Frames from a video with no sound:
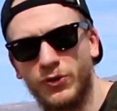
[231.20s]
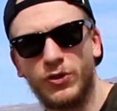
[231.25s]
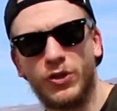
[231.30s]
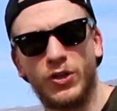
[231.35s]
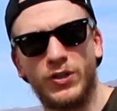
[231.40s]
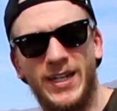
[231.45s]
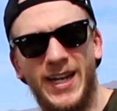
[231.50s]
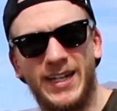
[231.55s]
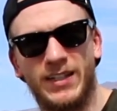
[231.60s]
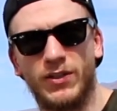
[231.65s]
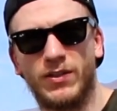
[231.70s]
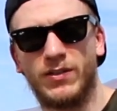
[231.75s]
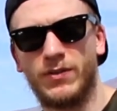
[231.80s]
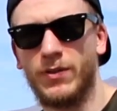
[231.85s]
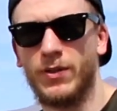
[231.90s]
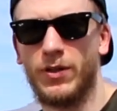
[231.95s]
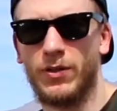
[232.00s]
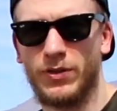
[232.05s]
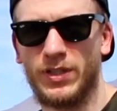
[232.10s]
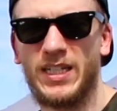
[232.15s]
to connect
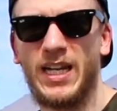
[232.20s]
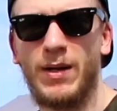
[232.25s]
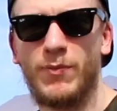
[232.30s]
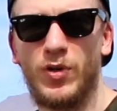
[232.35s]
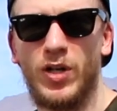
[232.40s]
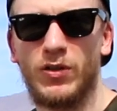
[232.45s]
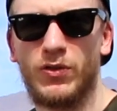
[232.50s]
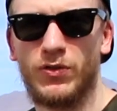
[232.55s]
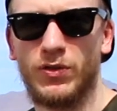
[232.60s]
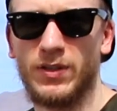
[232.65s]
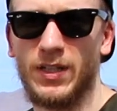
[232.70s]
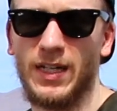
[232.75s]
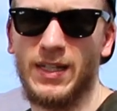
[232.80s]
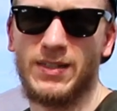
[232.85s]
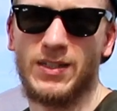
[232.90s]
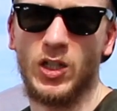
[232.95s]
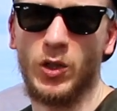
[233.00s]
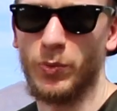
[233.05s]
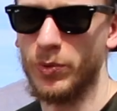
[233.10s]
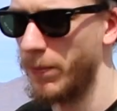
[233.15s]
uh, the camera to the
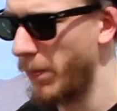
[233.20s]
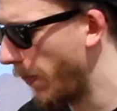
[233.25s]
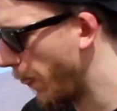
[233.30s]
telescope.